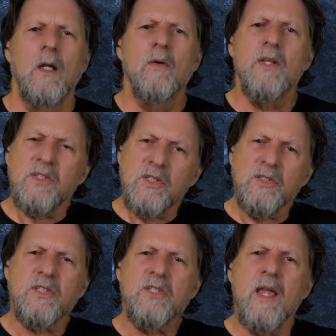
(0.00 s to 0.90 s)
Well, this
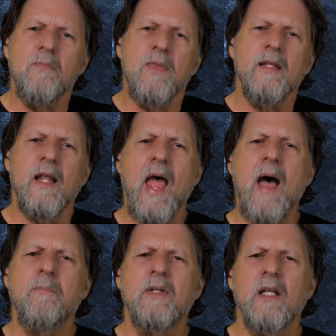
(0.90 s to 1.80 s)
is the same thing that
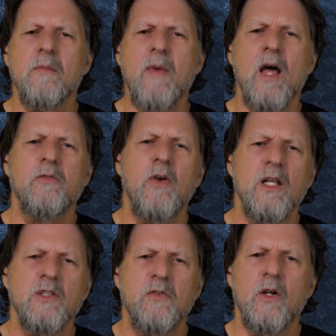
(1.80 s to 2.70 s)
happened at the Mount of
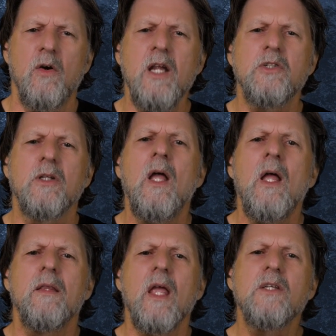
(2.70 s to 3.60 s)
Transfiguration.
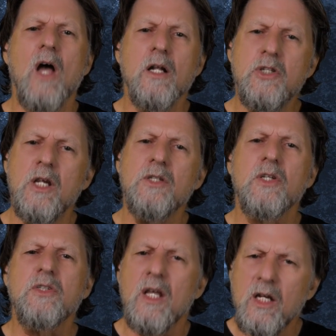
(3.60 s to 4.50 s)
They saw
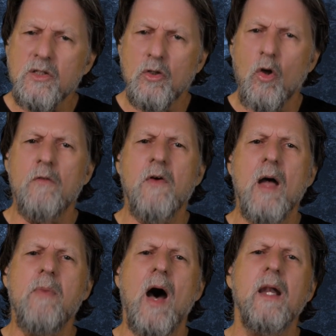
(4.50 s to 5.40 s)
Jesus in his
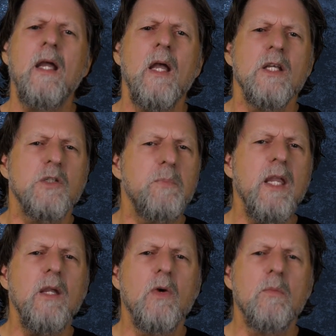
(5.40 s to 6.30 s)
glorified body
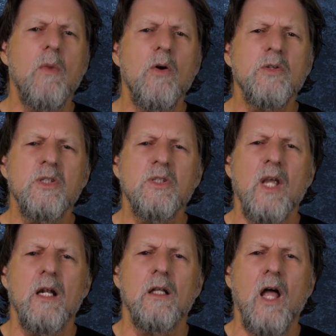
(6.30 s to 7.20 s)
speaking with Moses
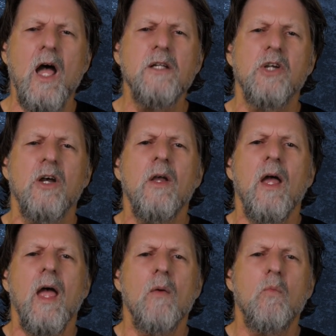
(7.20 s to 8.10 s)
and Elijah,
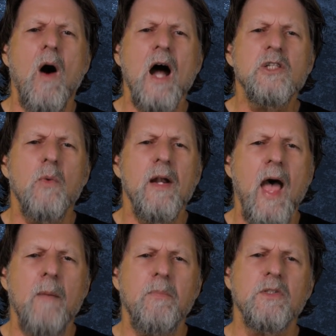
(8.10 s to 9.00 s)
and watch what
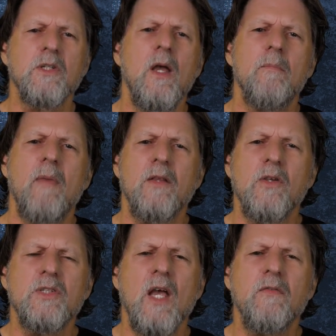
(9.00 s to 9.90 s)
happens.
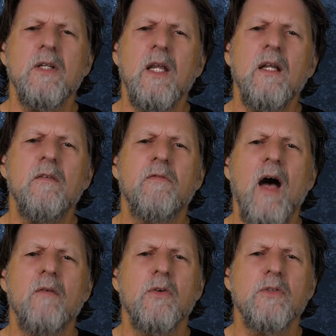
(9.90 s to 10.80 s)
Matthew
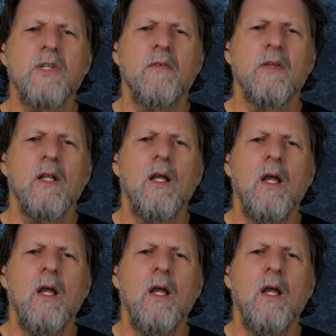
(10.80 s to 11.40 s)
17:5 through 7.